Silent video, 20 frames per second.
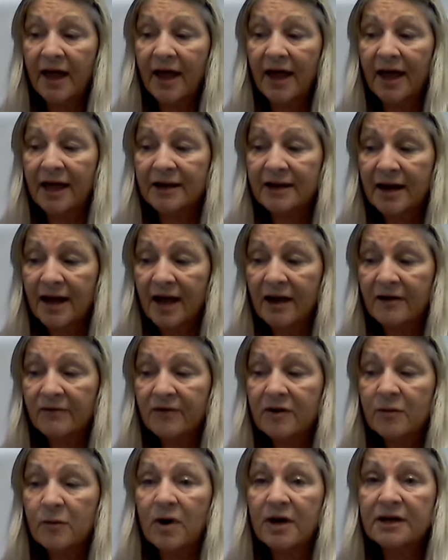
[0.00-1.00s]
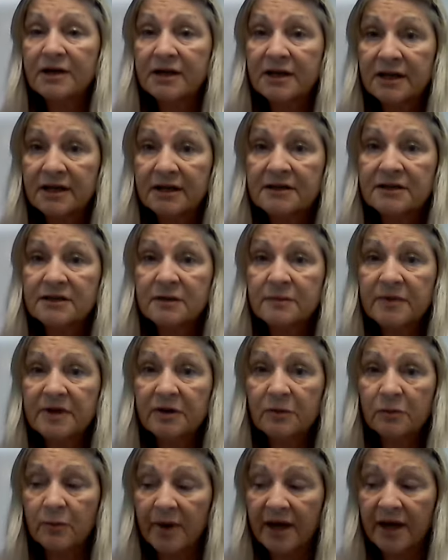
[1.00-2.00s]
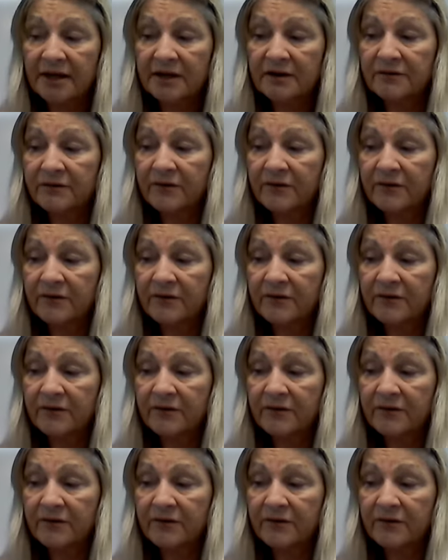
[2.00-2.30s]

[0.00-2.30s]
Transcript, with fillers: and everyone needed to be ready